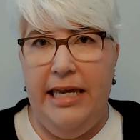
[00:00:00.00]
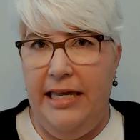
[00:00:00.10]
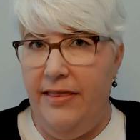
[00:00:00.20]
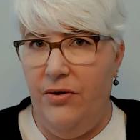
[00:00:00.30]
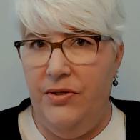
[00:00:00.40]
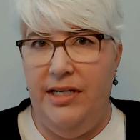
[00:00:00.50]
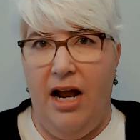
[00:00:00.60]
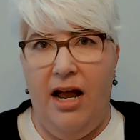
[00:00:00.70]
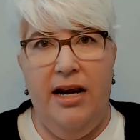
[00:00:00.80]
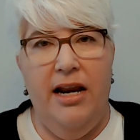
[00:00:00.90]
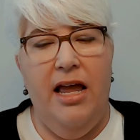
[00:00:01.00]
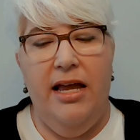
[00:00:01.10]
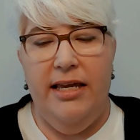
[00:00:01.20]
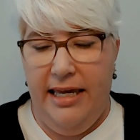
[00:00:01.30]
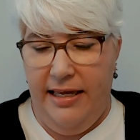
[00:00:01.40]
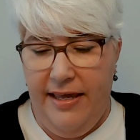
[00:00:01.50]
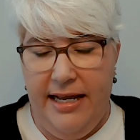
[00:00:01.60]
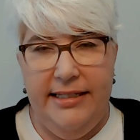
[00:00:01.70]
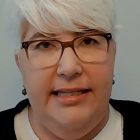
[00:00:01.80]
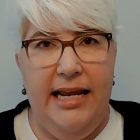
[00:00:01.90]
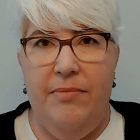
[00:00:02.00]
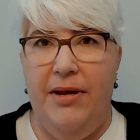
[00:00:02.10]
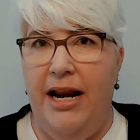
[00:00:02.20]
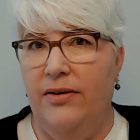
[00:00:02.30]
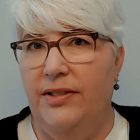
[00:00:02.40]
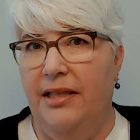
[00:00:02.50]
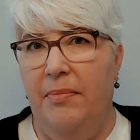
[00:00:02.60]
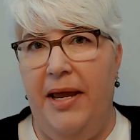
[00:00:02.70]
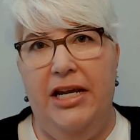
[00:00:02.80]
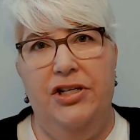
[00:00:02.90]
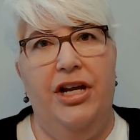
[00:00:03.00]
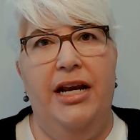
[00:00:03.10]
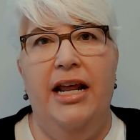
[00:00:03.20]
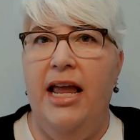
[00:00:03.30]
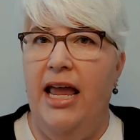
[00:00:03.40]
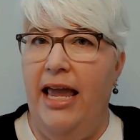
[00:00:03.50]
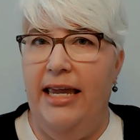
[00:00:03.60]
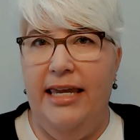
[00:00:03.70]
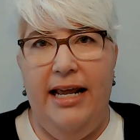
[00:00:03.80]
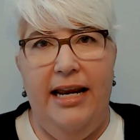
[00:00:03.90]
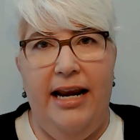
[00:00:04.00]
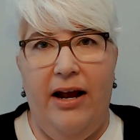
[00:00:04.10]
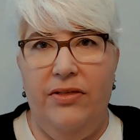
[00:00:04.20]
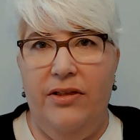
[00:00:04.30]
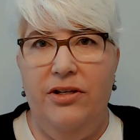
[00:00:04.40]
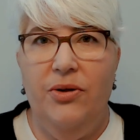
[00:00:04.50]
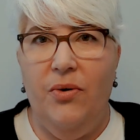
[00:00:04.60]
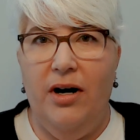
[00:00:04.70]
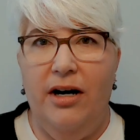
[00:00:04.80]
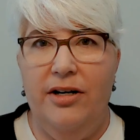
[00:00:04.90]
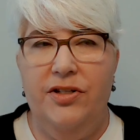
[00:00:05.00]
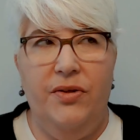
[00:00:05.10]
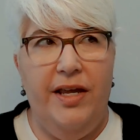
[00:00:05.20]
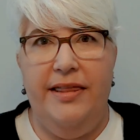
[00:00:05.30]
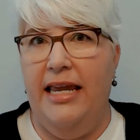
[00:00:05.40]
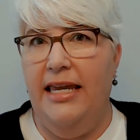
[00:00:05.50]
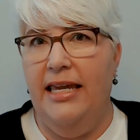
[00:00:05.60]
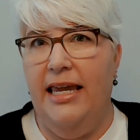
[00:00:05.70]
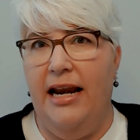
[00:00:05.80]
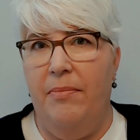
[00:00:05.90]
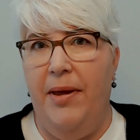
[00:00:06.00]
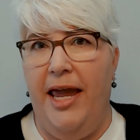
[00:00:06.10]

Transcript: get those done, get that statement out to the patient, and get it out the door so that they can get it